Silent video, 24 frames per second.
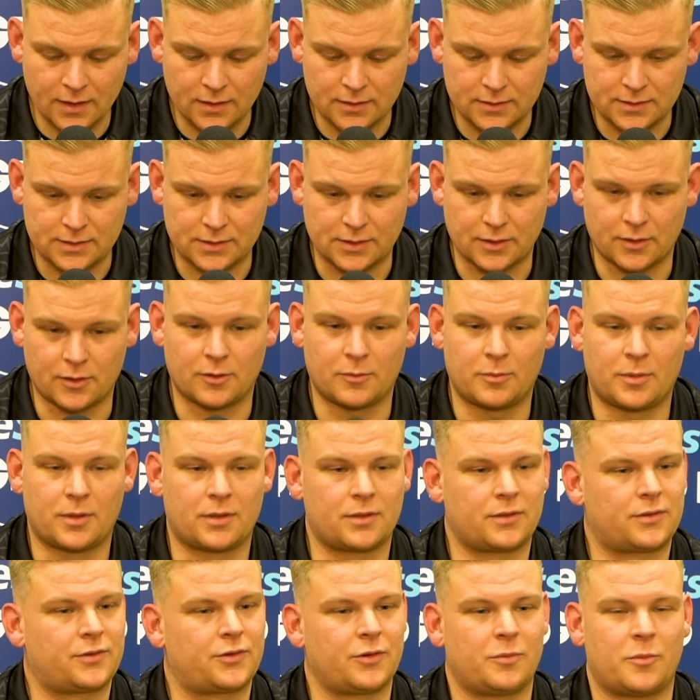So,
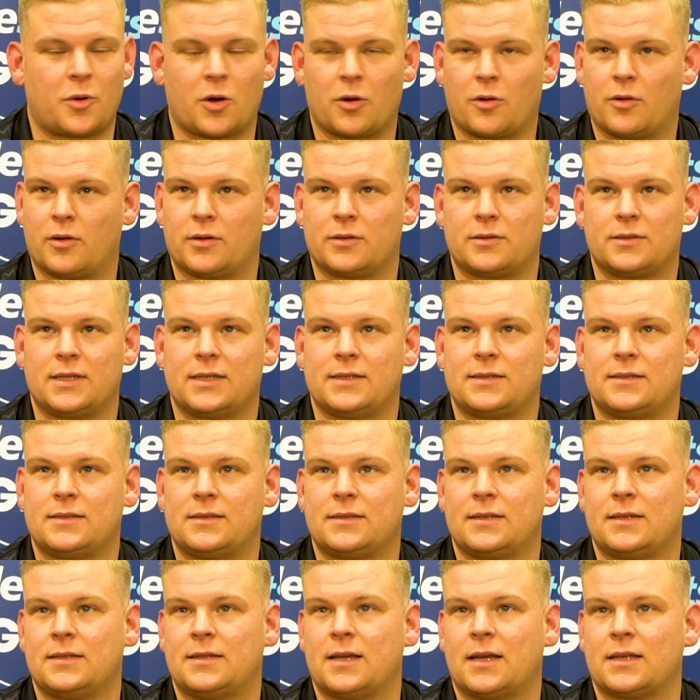but tomorrow
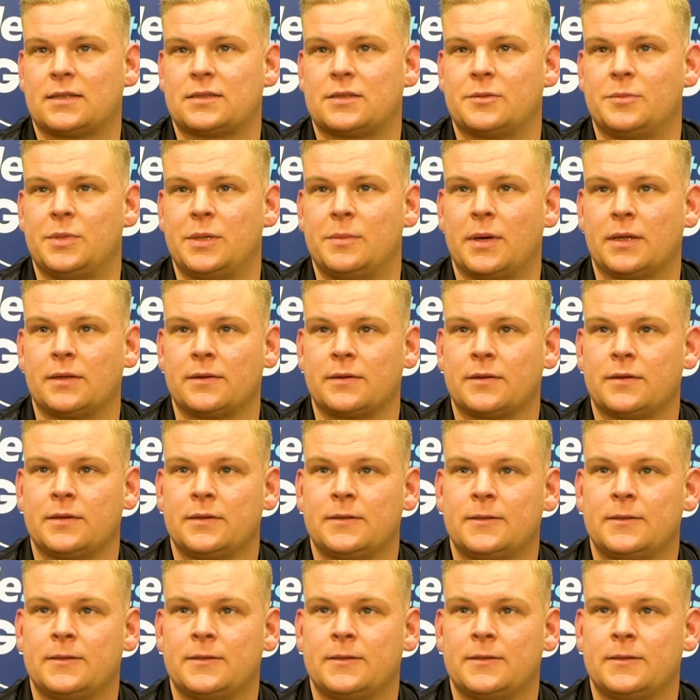it has to be better.